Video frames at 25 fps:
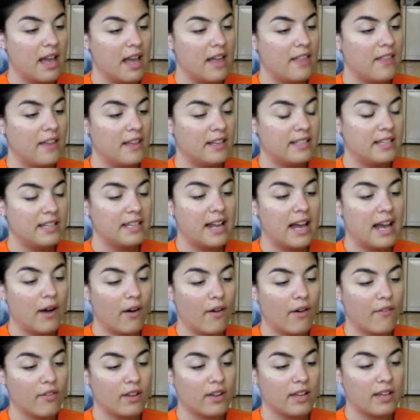They did,
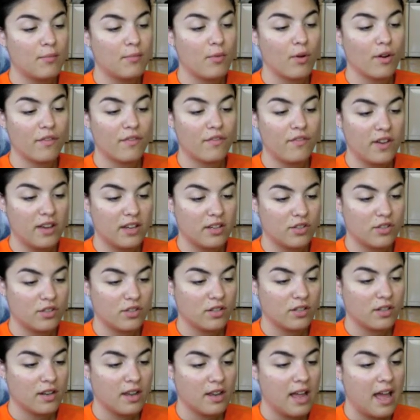however, eat more
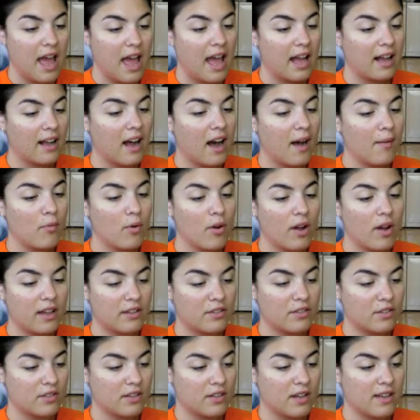fish, and got more
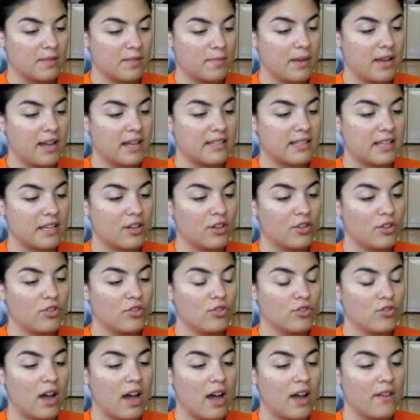exercise because they couldn't
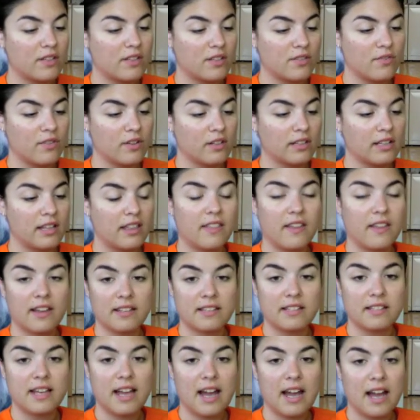drive as freely
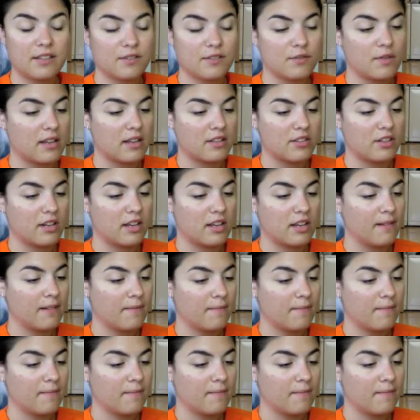thanks to gas rationing.